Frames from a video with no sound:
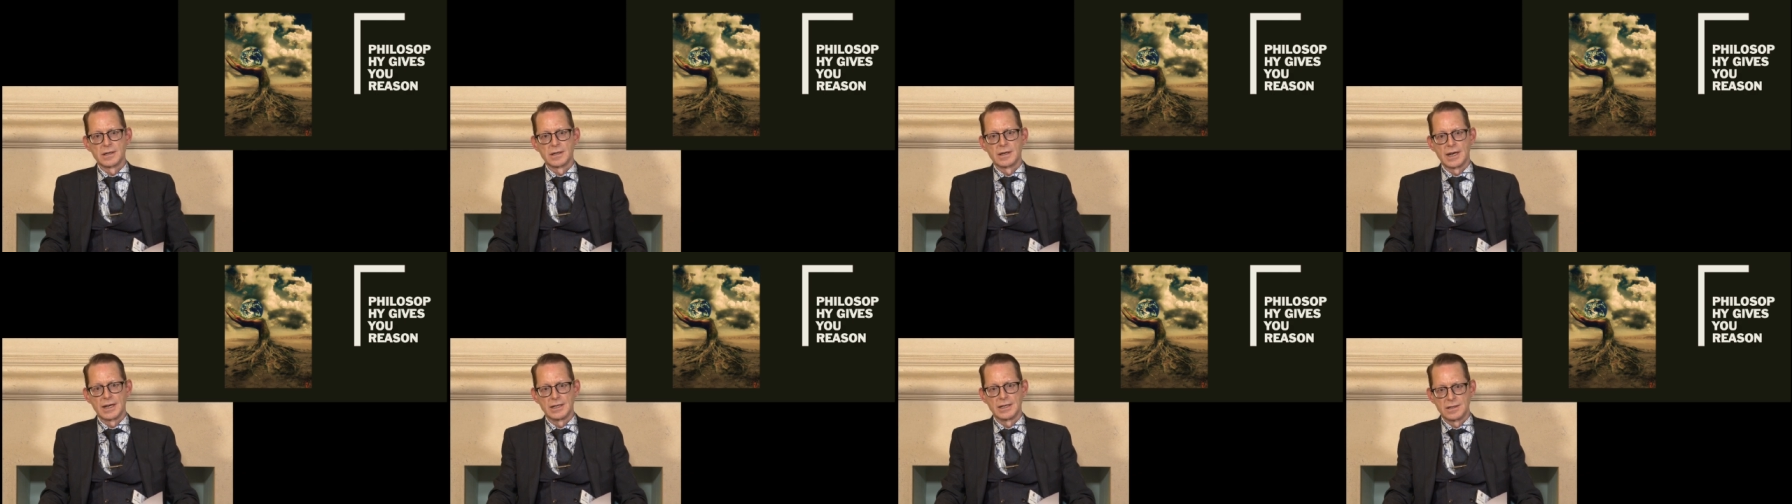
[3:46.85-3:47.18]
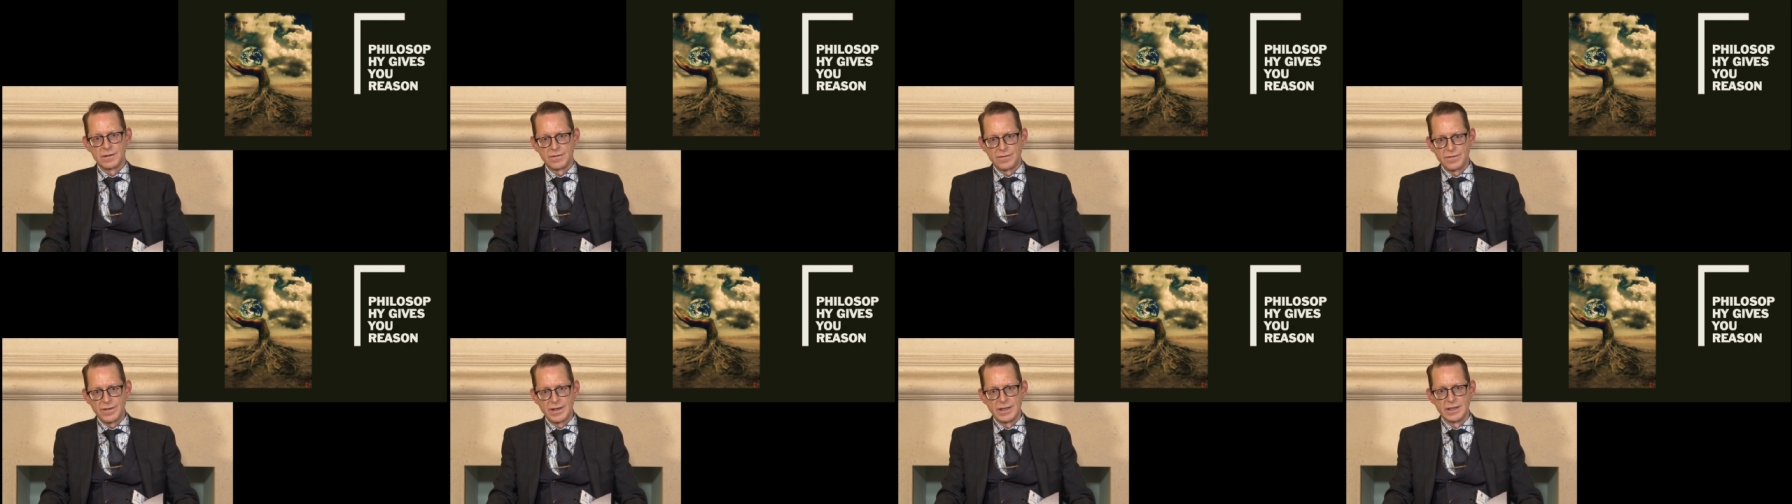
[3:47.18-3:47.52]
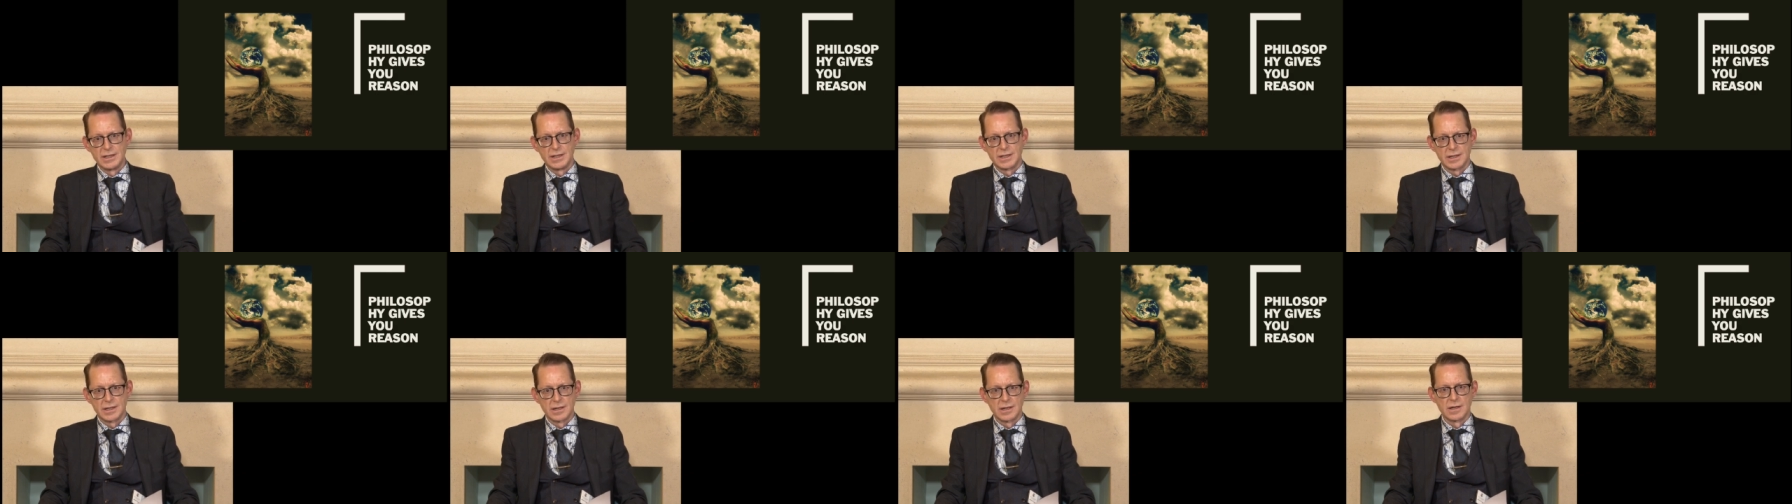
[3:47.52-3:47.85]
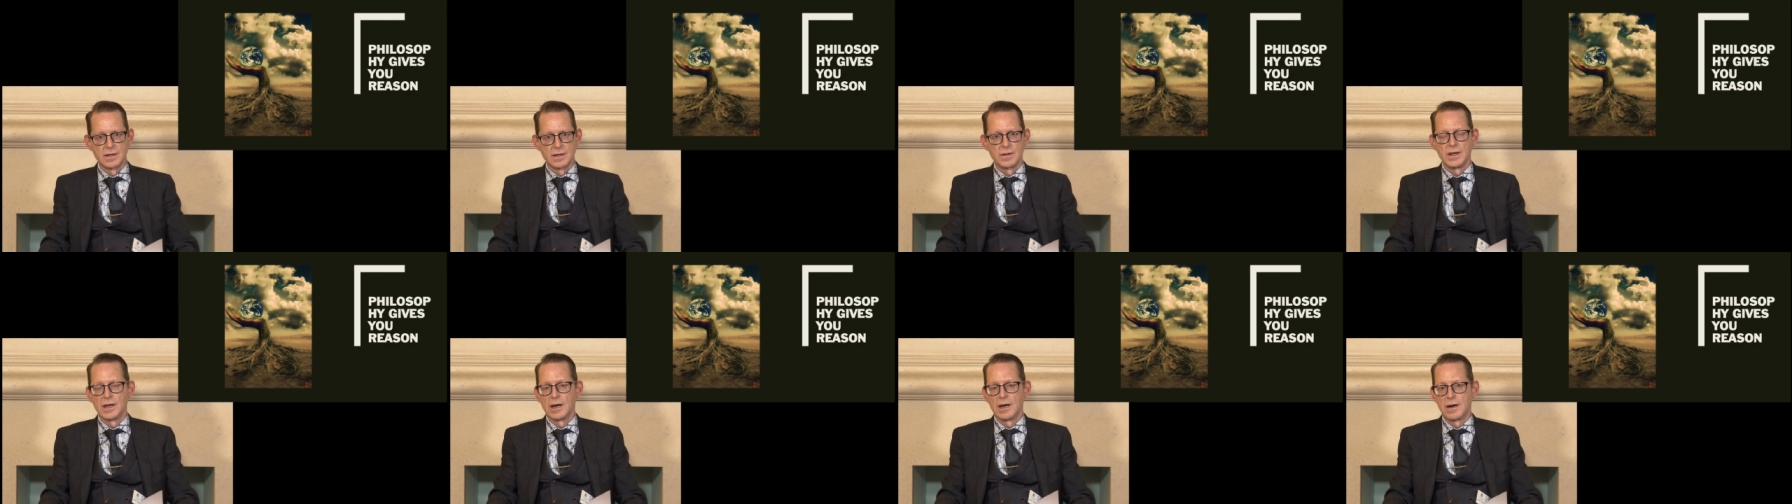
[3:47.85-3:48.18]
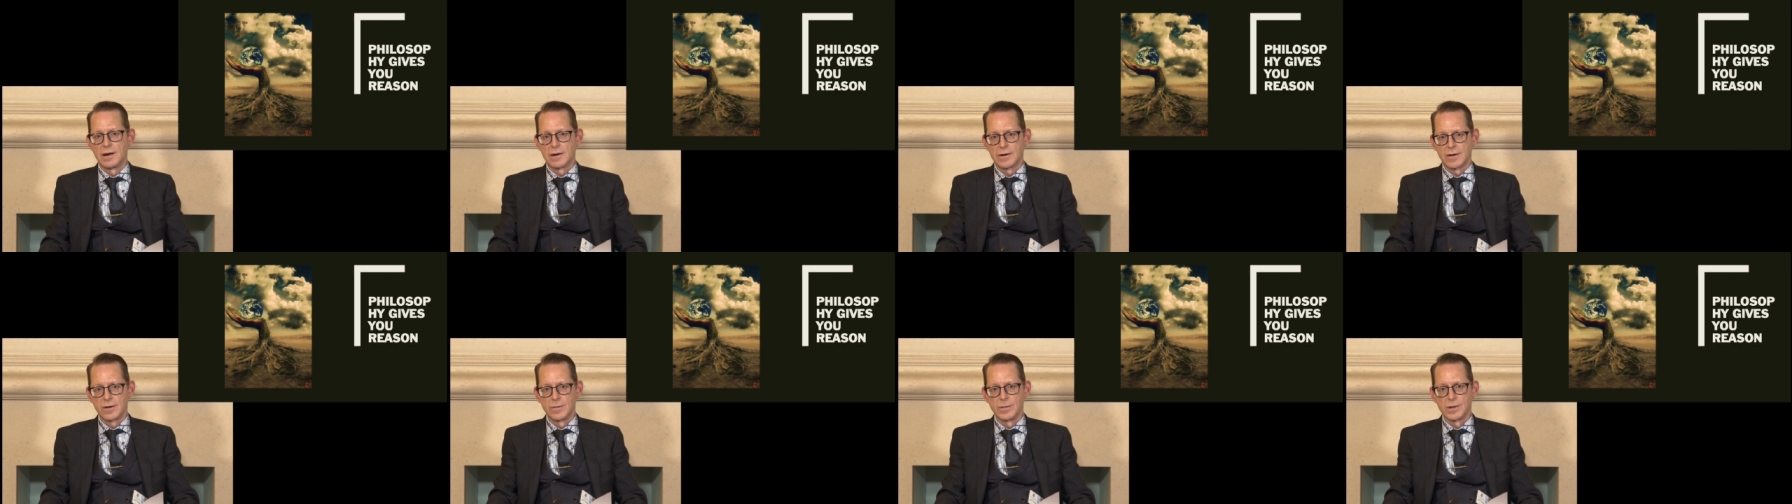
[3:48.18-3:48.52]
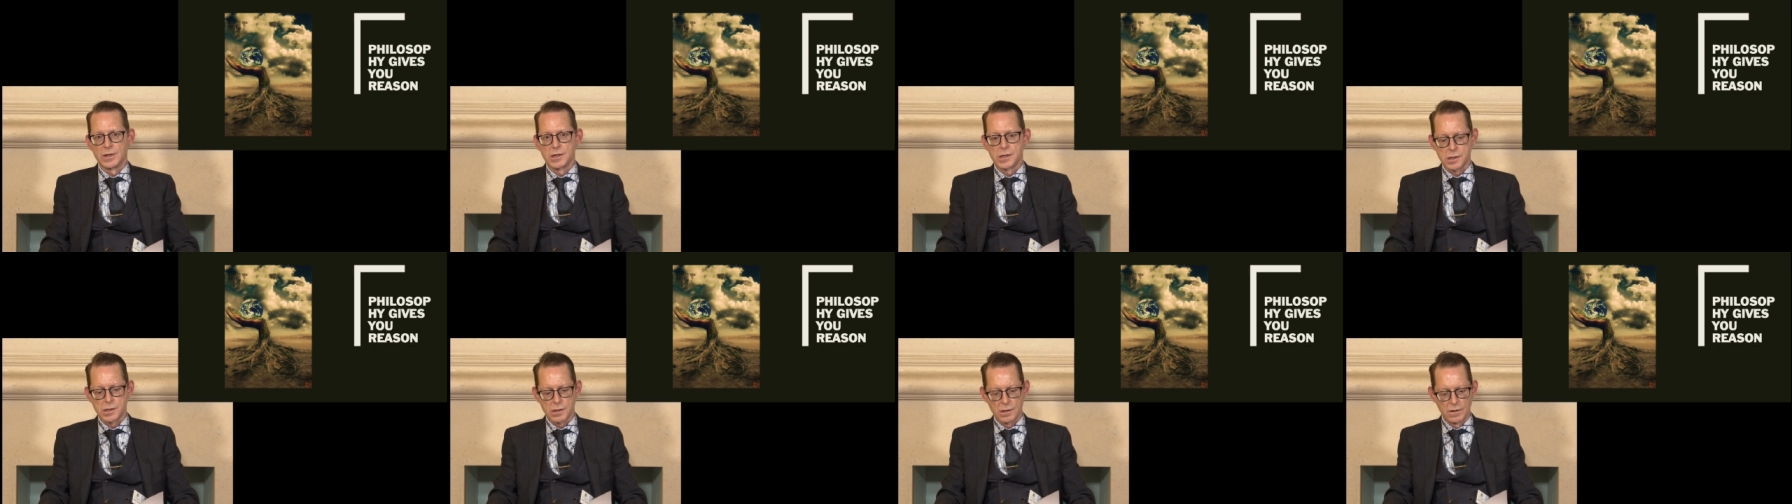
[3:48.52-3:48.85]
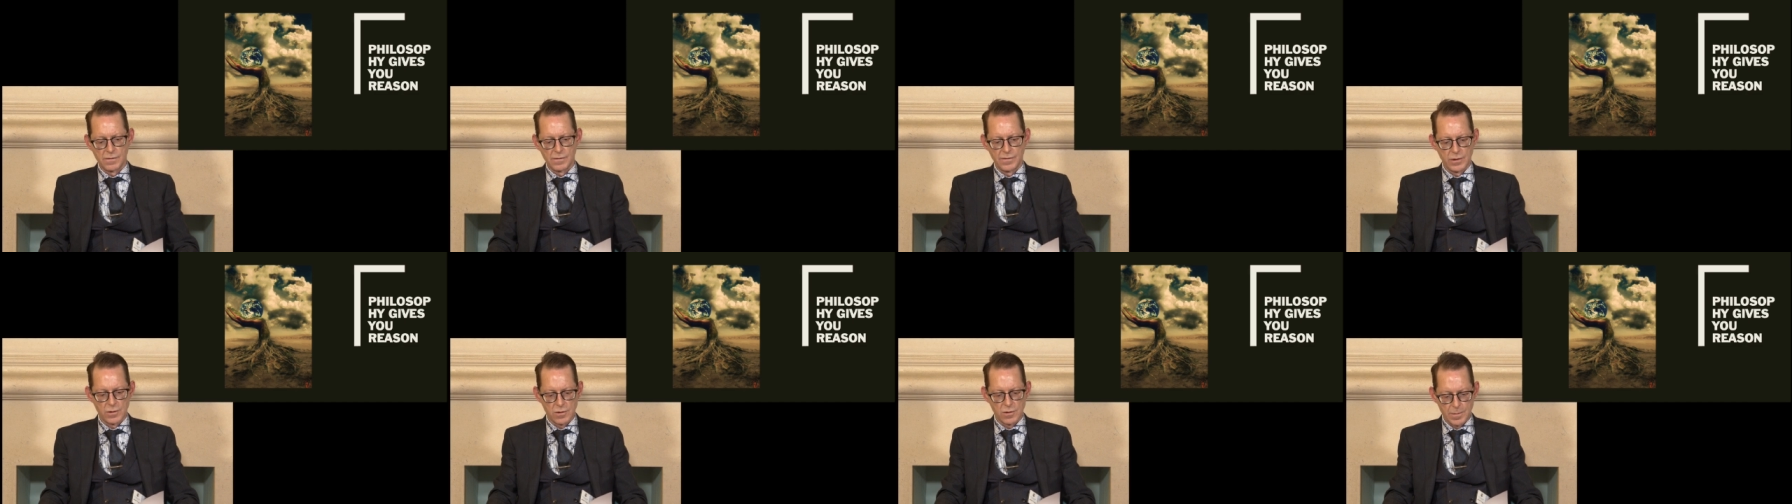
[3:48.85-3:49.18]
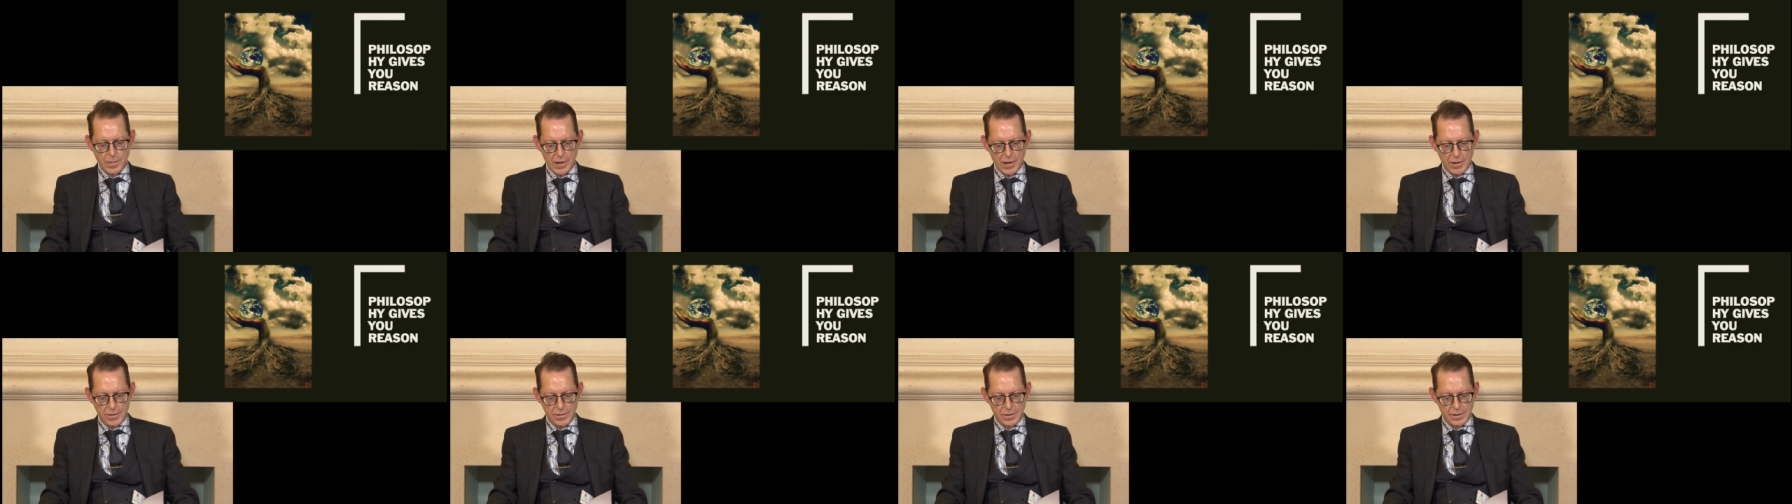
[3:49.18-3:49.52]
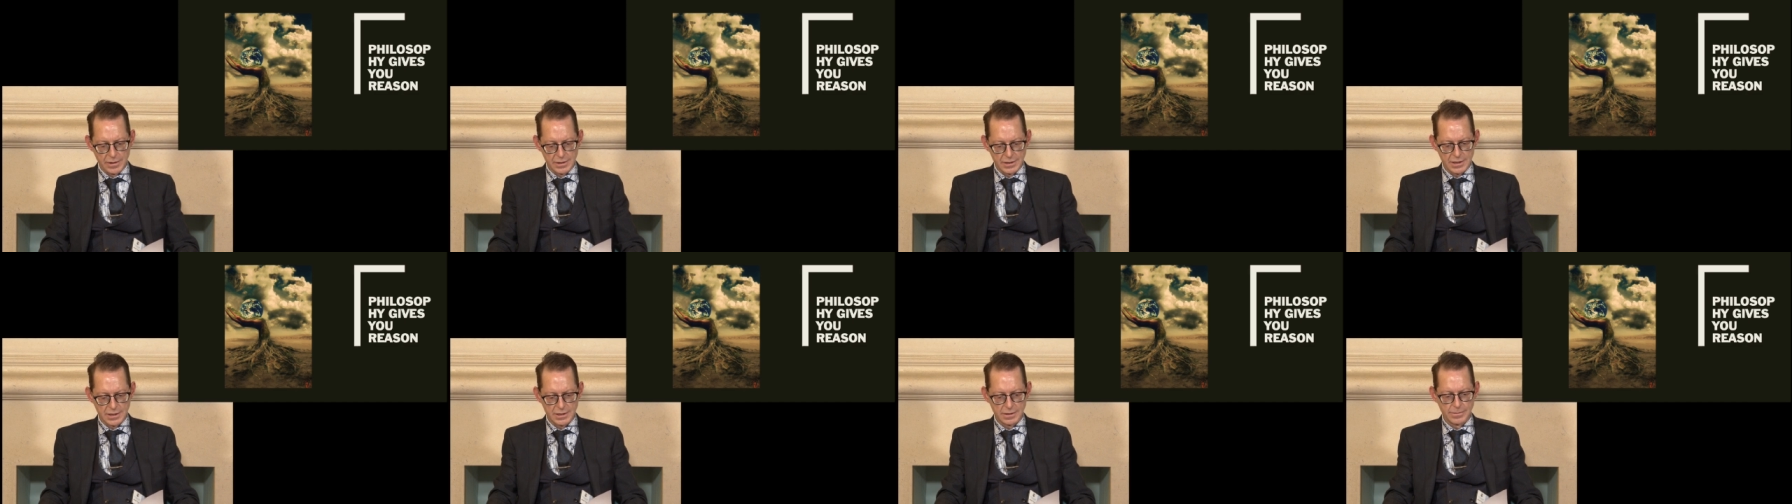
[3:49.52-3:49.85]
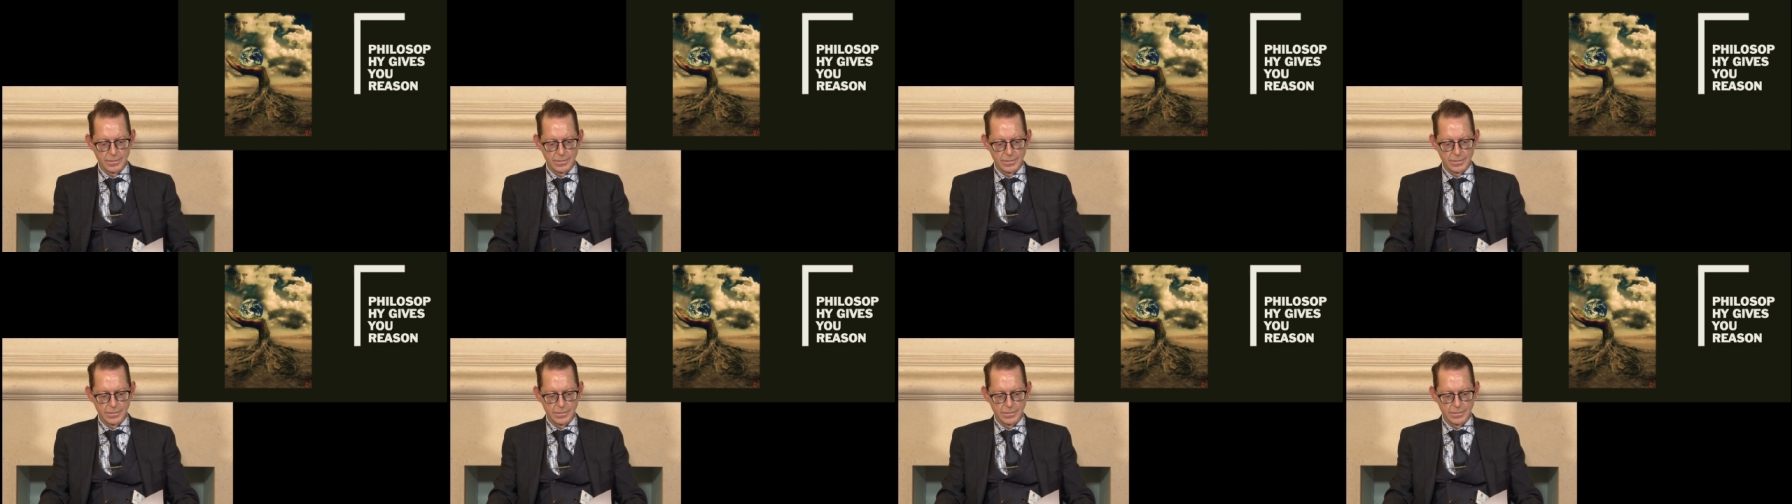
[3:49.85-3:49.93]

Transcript: and defeat the arguments of your opponent,